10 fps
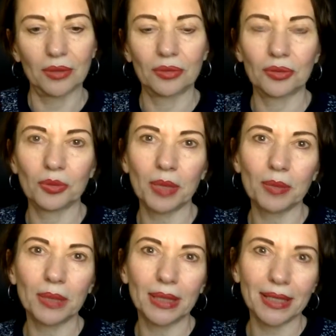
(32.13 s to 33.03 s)

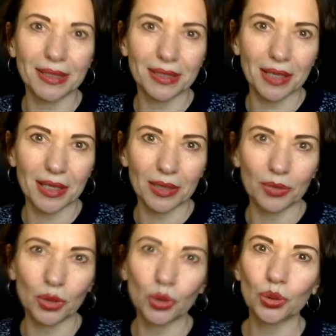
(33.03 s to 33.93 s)
remember last time
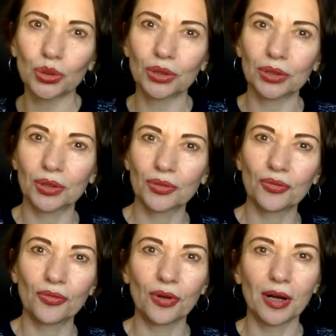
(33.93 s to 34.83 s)
you couldn't
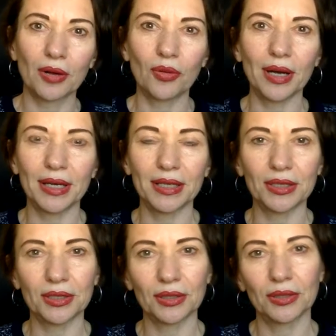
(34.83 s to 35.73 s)
quite
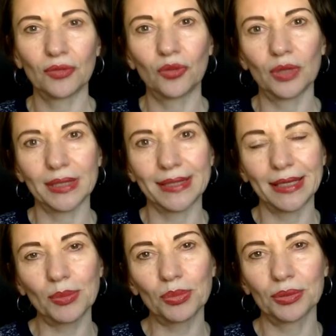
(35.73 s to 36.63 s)
fall
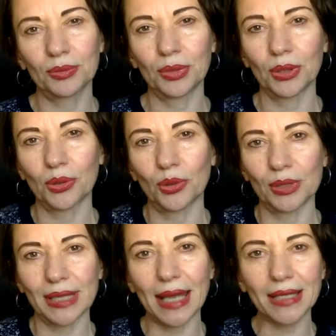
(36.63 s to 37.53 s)
asleep
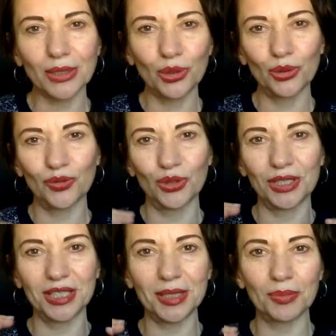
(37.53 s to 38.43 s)
because as you were
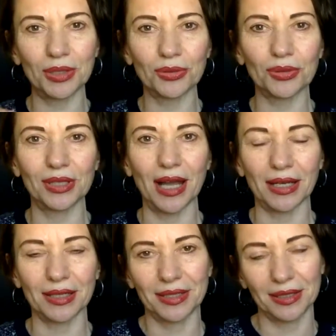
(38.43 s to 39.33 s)
deeply
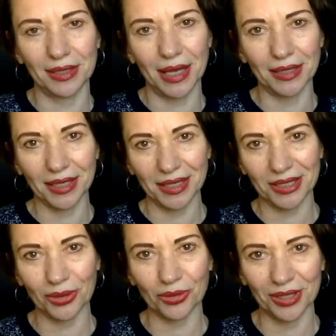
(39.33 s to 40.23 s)
relaxing and
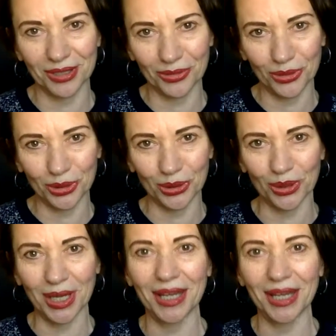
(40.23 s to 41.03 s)
getting ready for your